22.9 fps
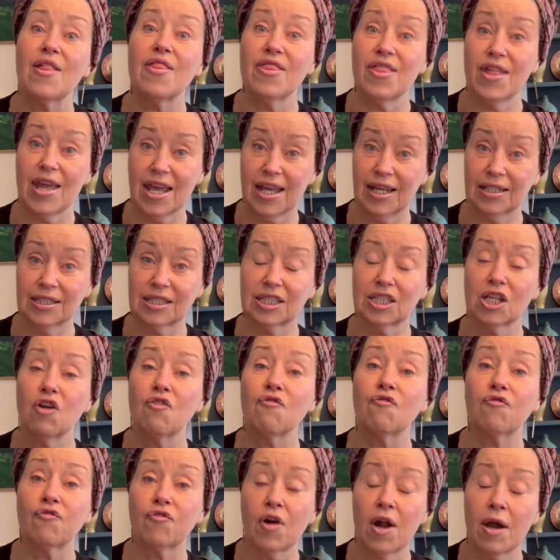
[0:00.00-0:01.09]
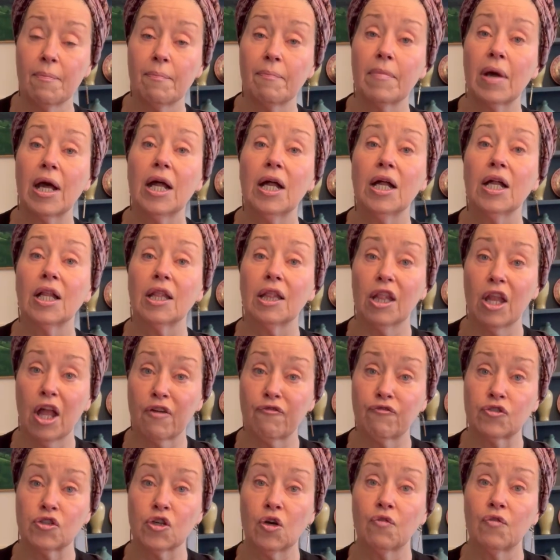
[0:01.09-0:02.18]
things from
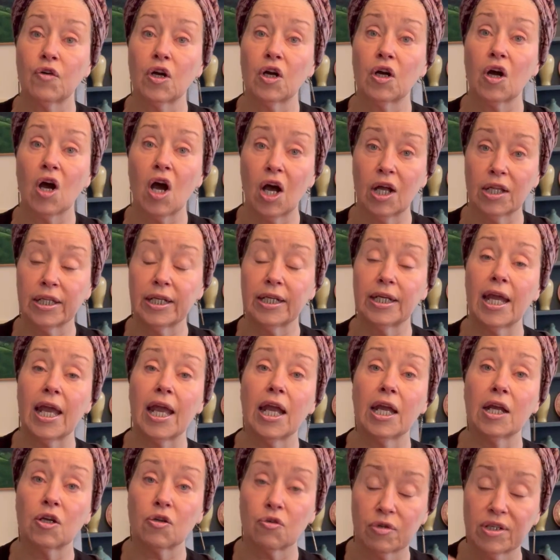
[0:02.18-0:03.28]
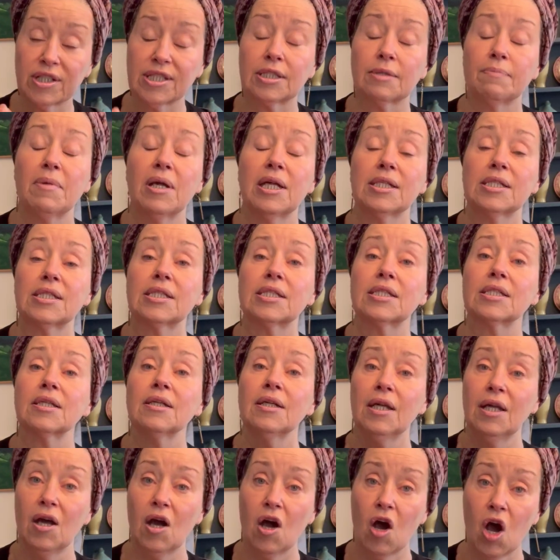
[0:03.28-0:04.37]
leftover holiday, Christmas,
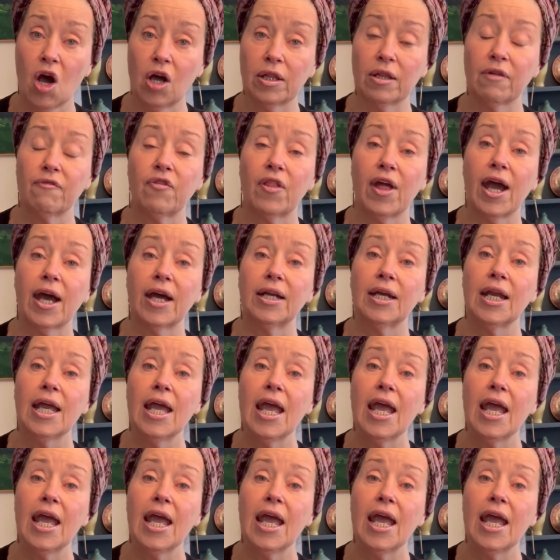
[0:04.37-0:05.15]
all of that.